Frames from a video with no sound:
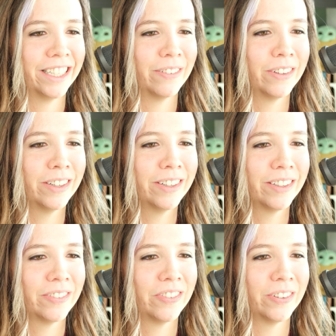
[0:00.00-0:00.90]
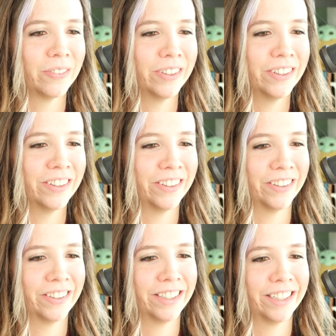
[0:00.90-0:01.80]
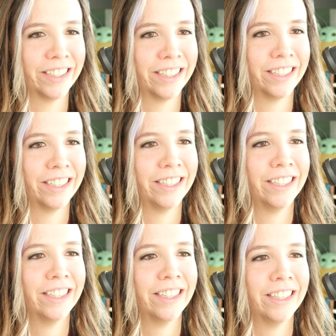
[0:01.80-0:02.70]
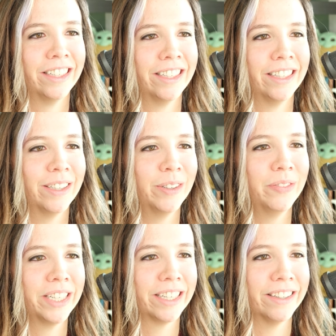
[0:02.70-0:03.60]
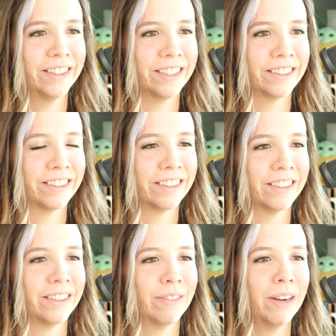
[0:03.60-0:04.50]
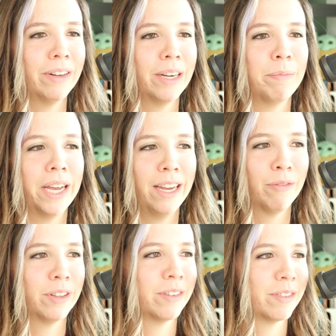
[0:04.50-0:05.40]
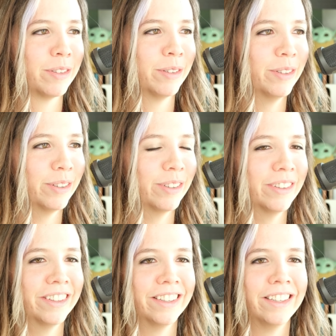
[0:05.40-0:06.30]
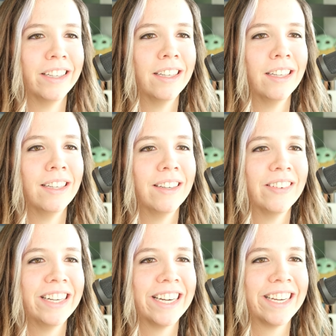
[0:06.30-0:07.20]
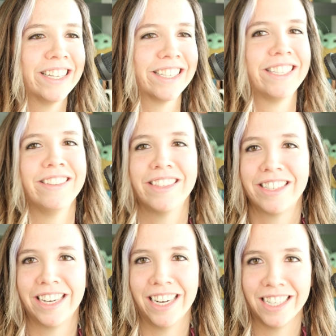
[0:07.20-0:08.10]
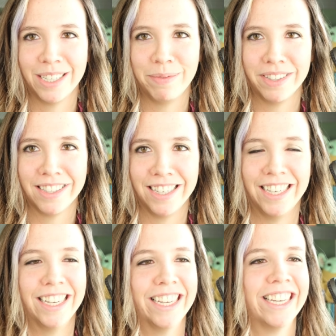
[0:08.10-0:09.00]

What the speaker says: Word for word. Oh my gosh. Why would I pay for this tool when I can just use ChatGPT?